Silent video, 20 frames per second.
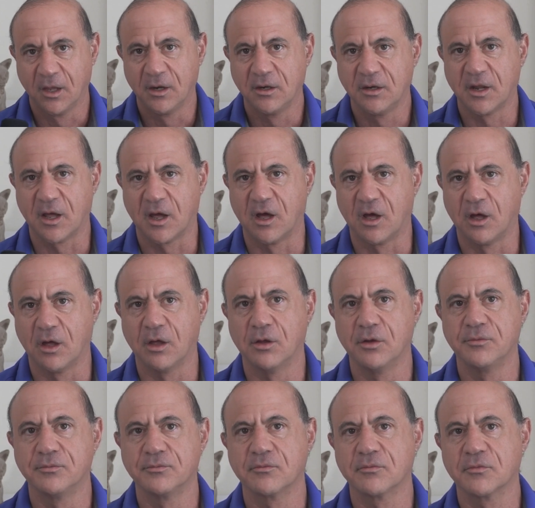Now,
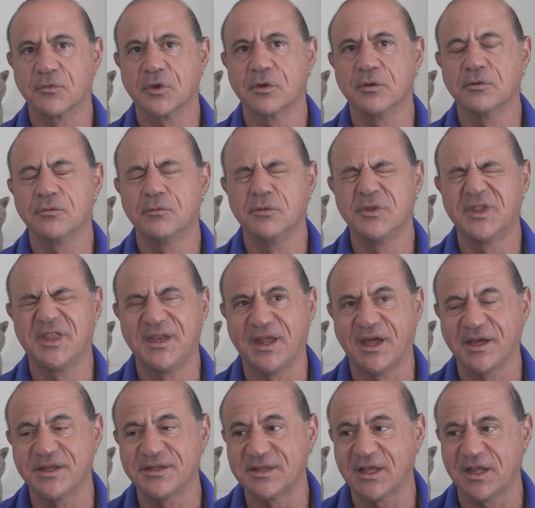the
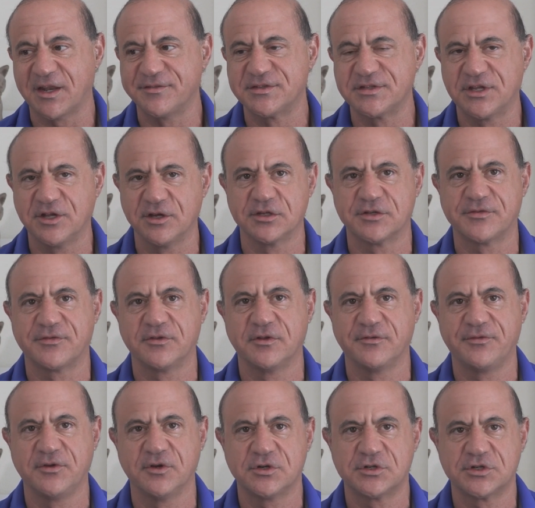next set of skills for
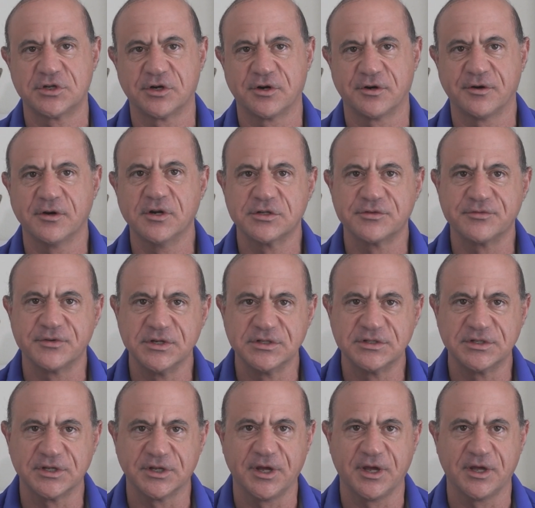the future is
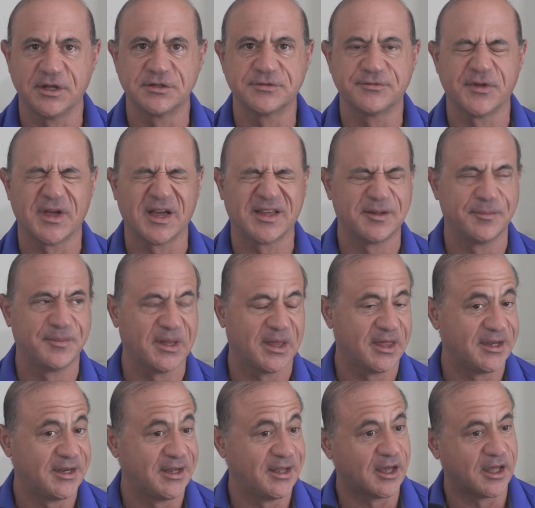resilience,
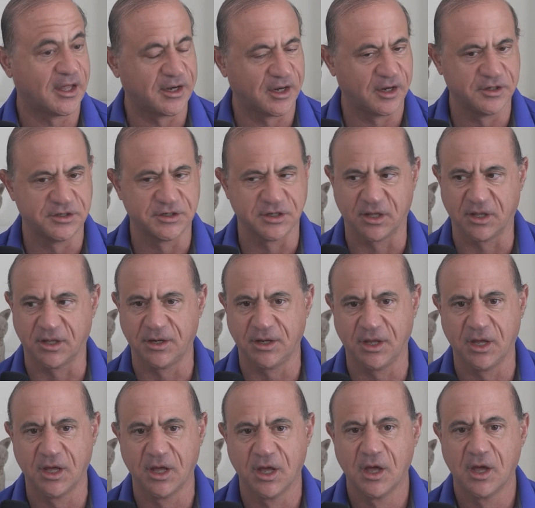flexibility, and
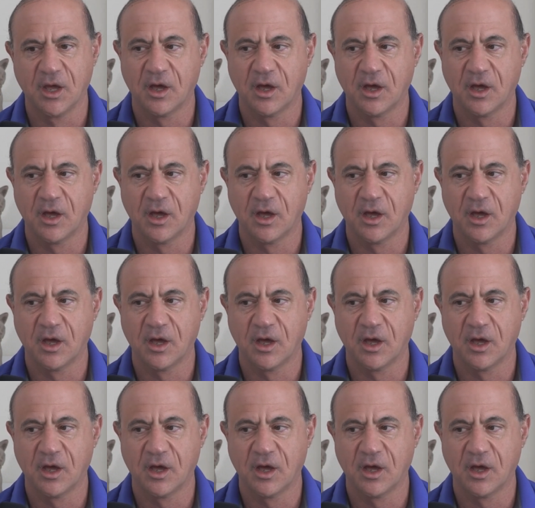agility.